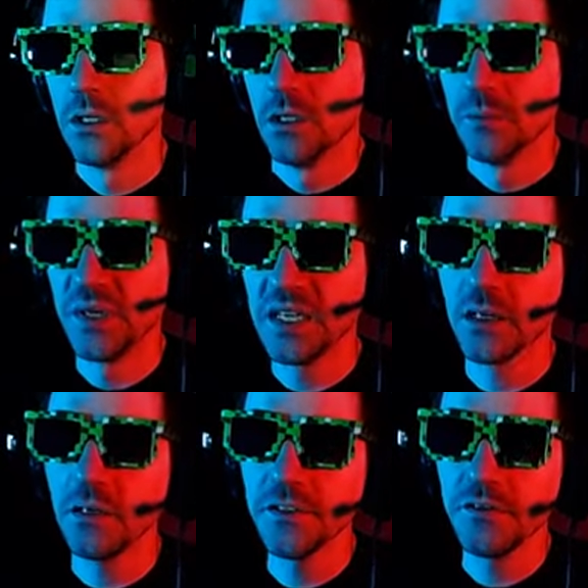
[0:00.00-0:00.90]
but it can
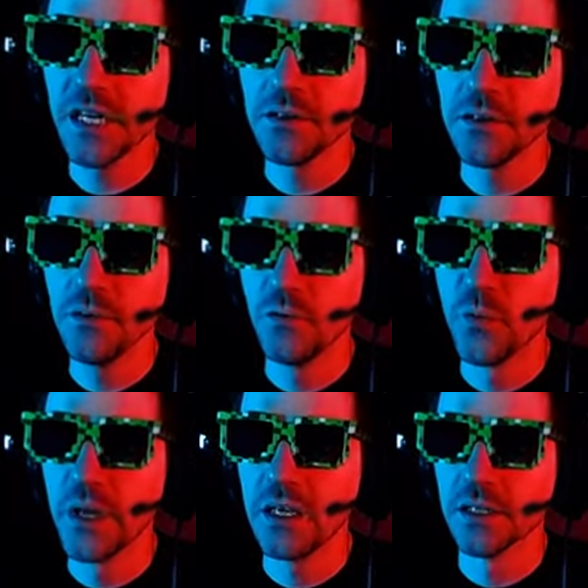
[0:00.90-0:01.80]
also tell you the
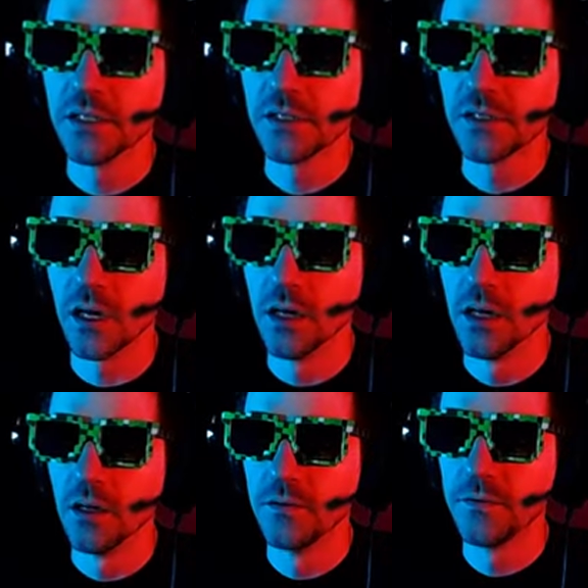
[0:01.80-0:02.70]
weakness
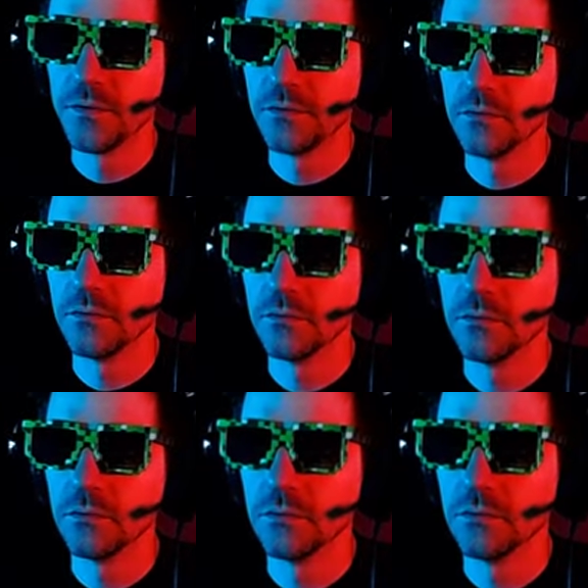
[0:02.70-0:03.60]
of
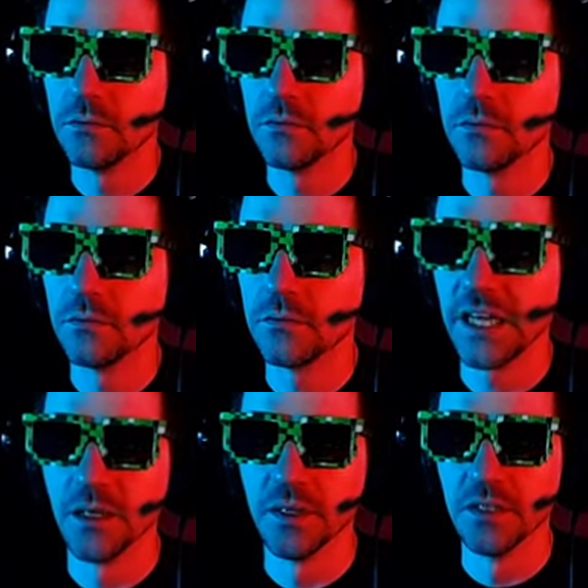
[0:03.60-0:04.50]

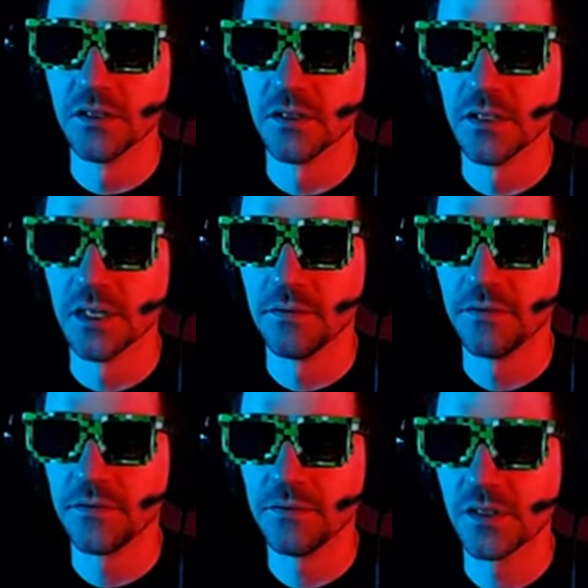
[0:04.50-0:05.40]
enemies and stuff.
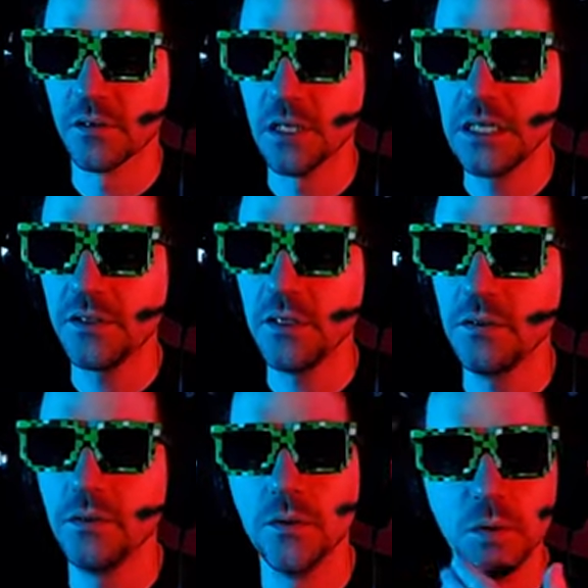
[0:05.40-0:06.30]
So let's
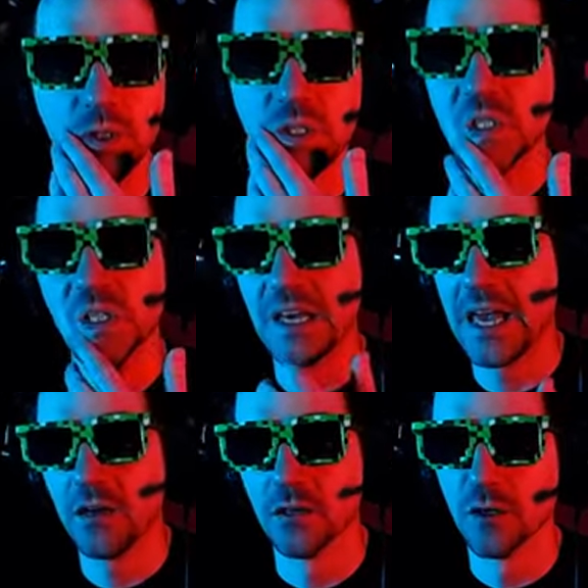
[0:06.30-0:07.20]
use
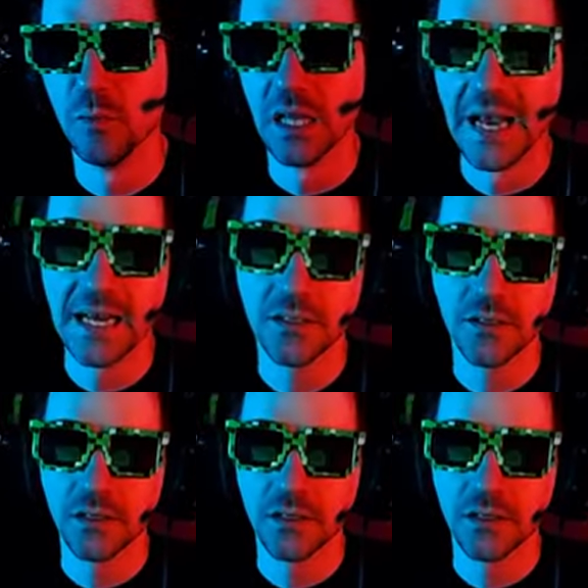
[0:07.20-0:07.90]
Air Blast